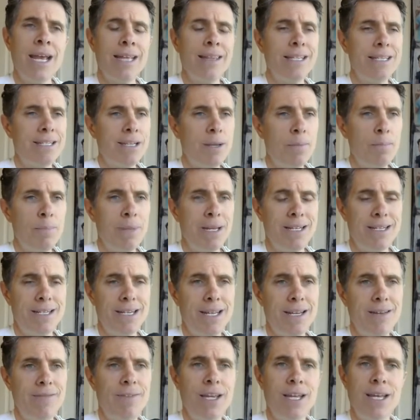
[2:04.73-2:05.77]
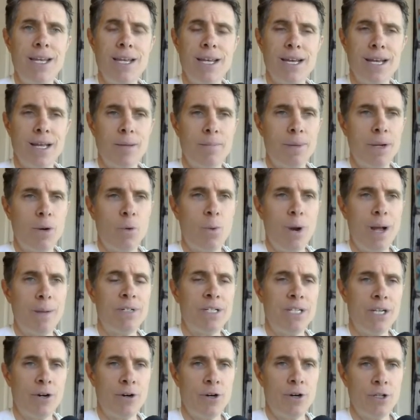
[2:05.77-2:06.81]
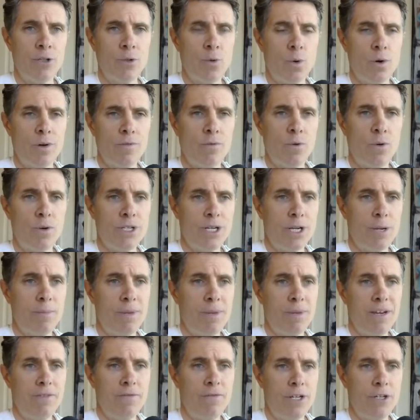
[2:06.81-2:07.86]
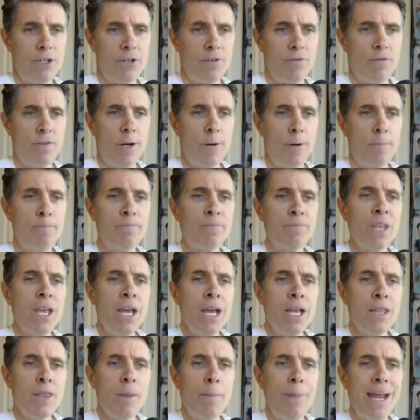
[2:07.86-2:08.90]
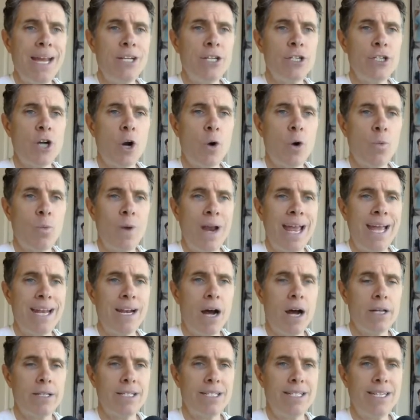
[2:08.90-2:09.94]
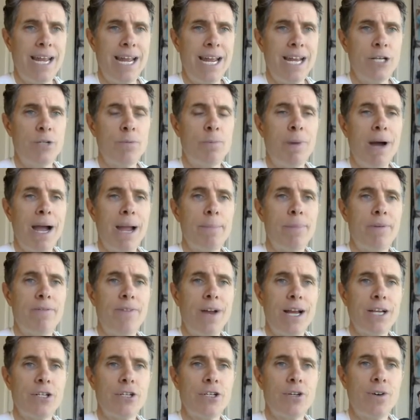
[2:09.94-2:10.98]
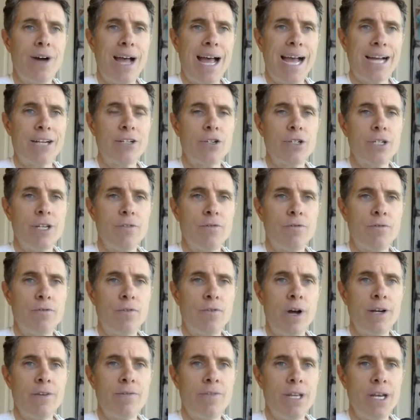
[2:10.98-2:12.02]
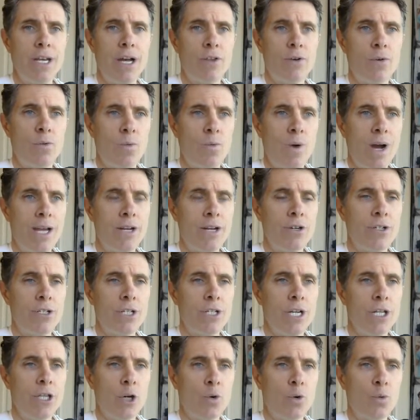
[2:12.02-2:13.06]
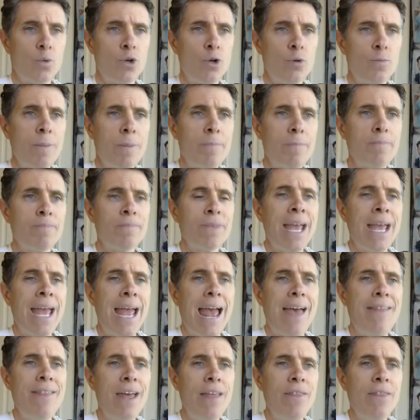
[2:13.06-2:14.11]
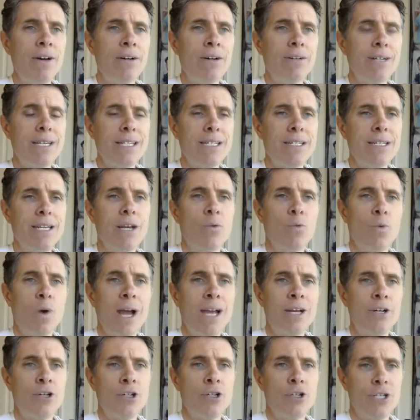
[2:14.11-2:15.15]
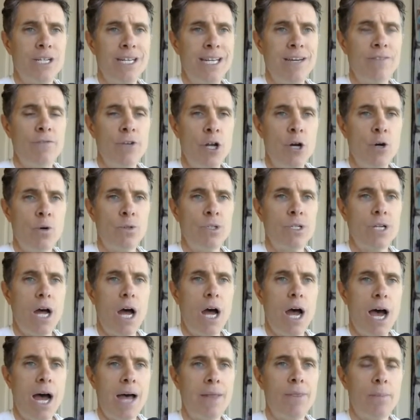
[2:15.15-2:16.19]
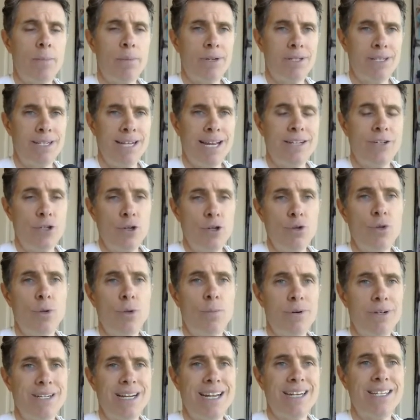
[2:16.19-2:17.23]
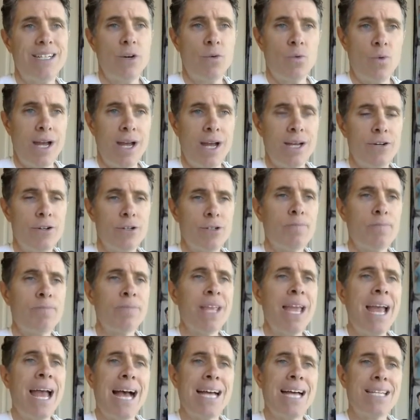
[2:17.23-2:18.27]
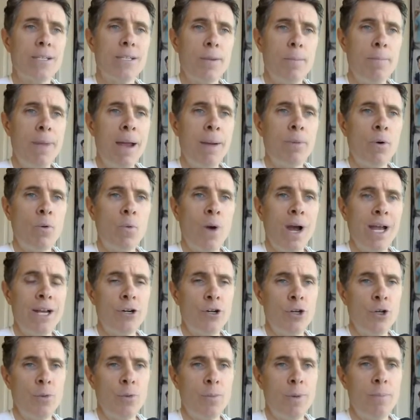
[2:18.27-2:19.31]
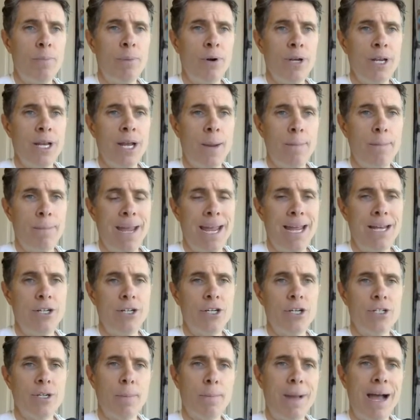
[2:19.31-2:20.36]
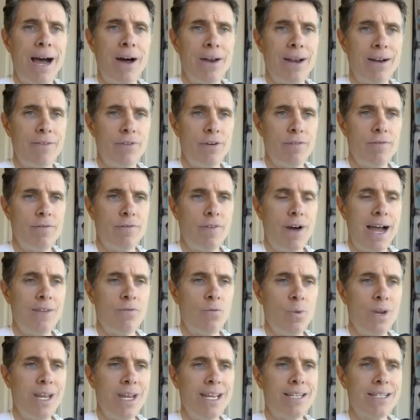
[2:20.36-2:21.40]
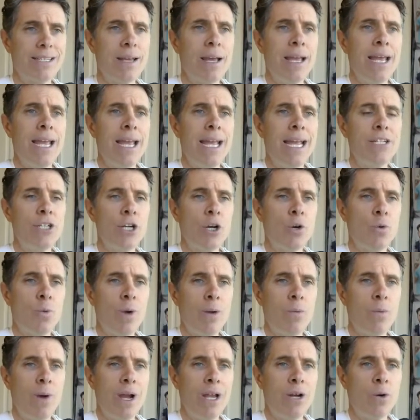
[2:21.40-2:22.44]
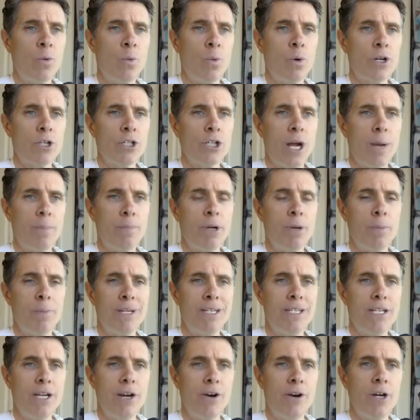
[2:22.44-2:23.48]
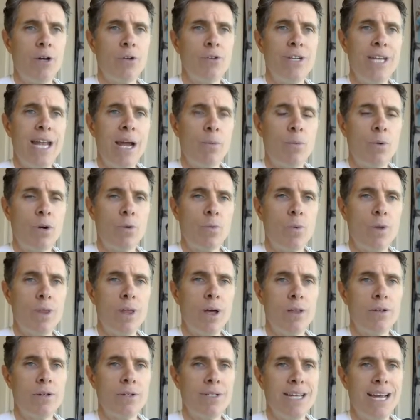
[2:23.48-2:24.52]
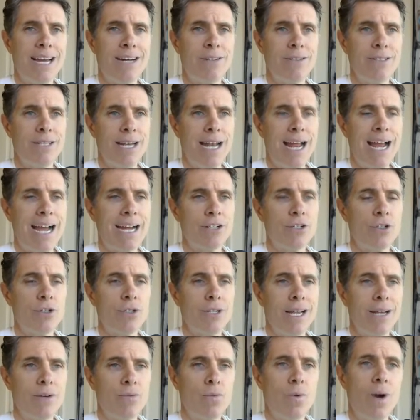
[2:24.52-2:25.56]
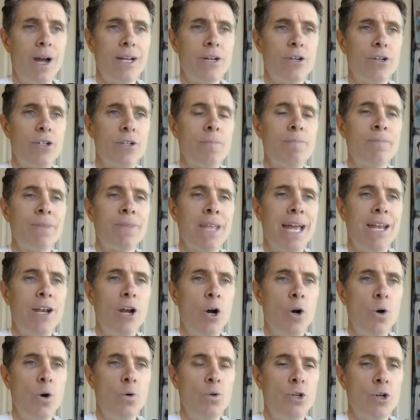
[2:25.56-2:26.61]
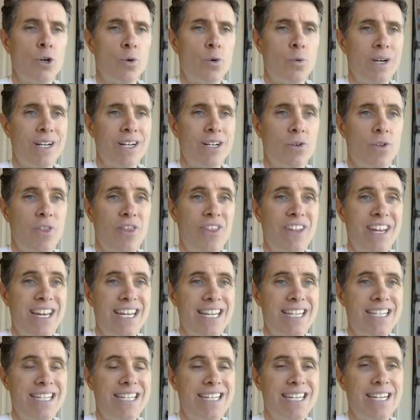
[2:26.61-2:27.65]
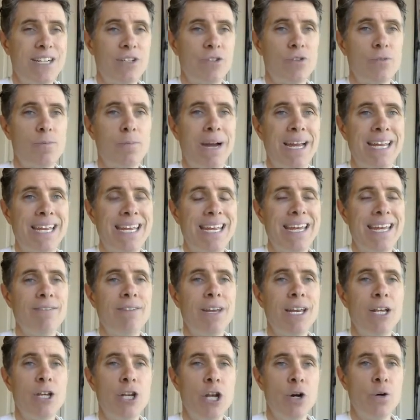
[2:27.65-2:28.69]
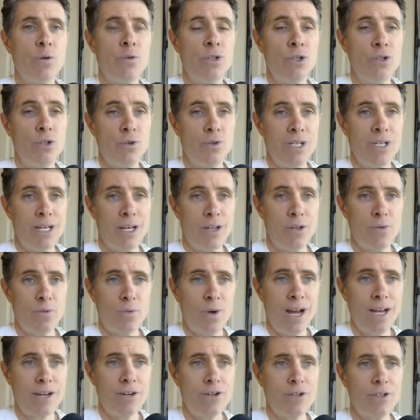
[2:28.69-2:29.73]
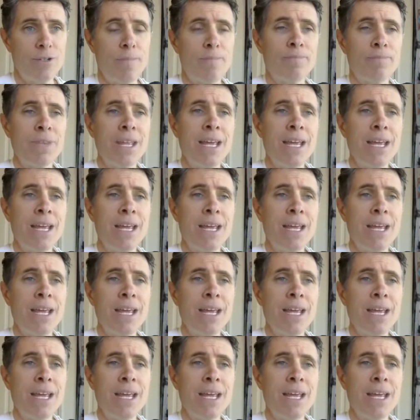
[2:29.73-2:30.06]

This can be TV, it can be a web series, or of course, it can be a feature film. The pages are read on stage by professional actors in front of the other writers in the group, and then the listening writers give notes on the present to the presenting writers. As a member writer, you'll be putting up pages about every five weeks. It's a great way to workshop your material, network with other talented actors and writers, and hone your critical thinking skills by giving notes to the other writers.